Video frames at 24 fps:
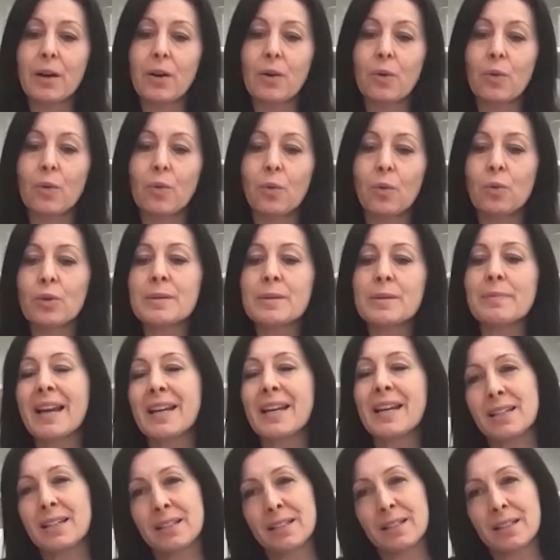was
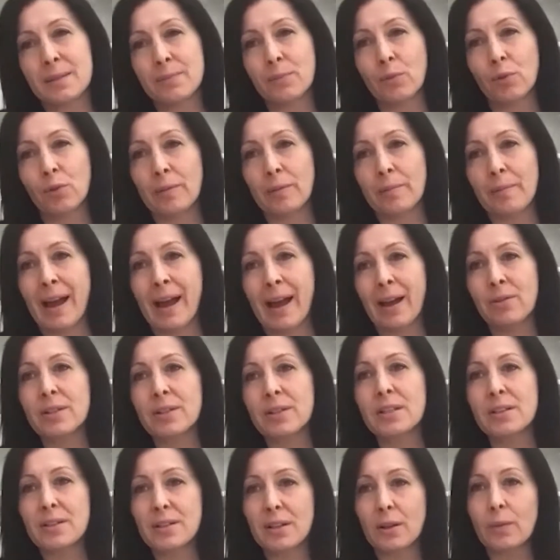made in small
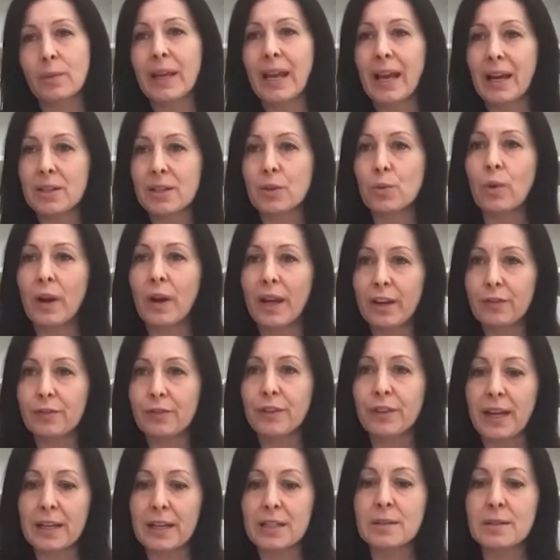amounts, and so we had to wait
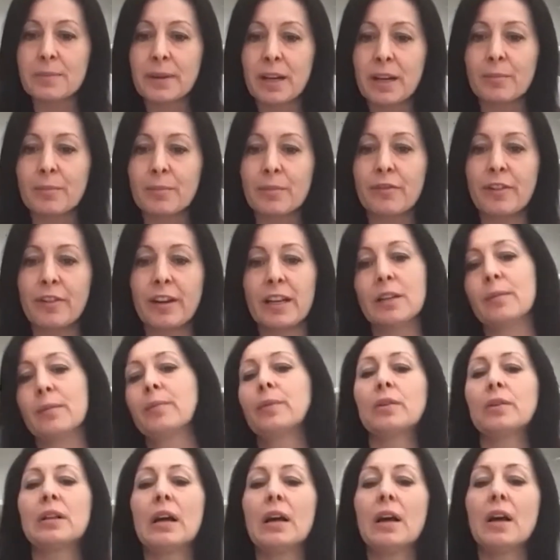for that to become
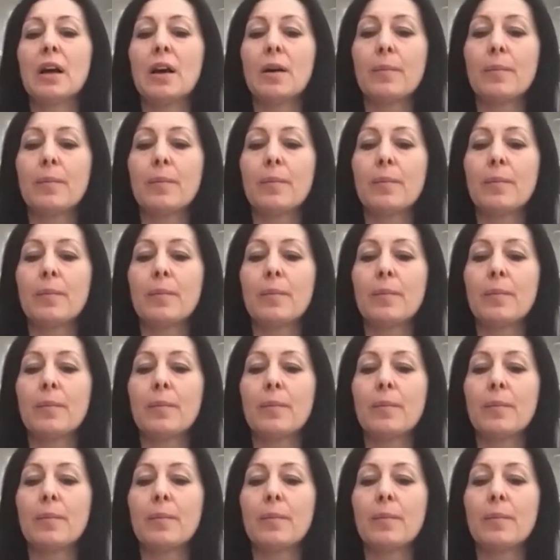available.